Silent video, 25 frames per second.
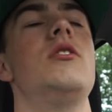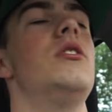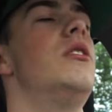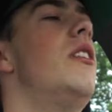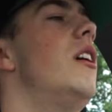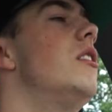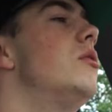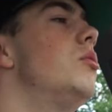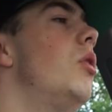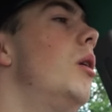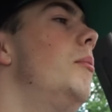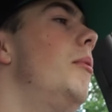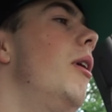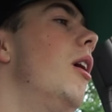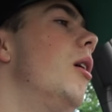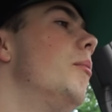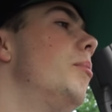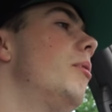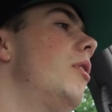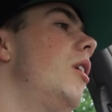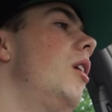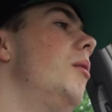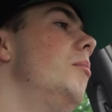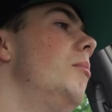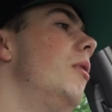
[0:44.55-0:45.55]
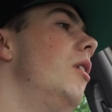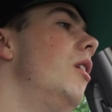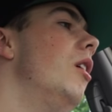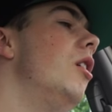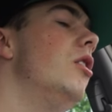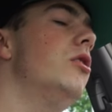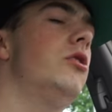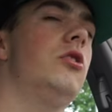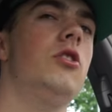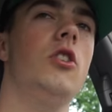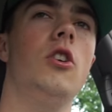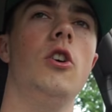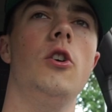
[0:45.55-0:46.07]
So that's why I'm helping him. And
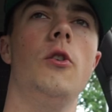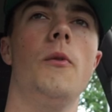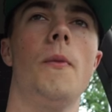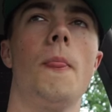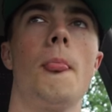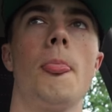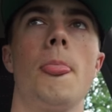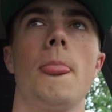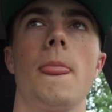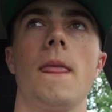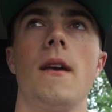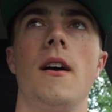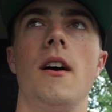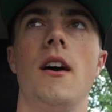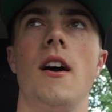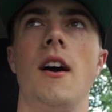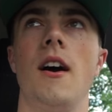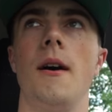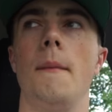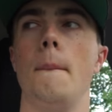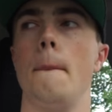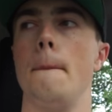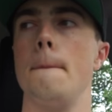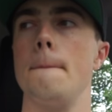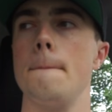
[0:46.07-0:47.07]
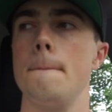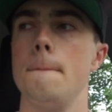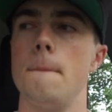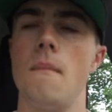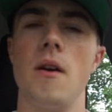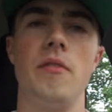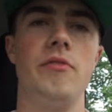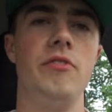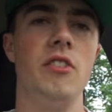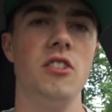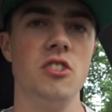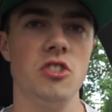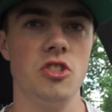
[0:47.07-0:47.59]
also
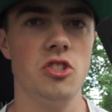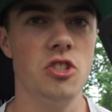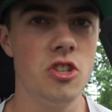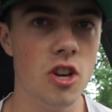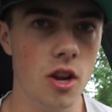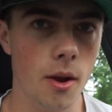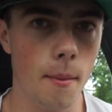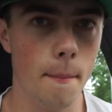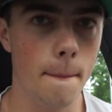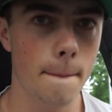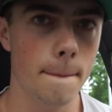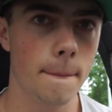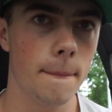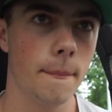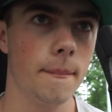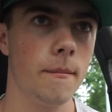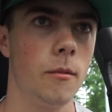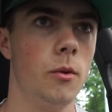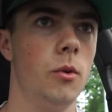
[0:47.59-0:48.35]
my friend Jim,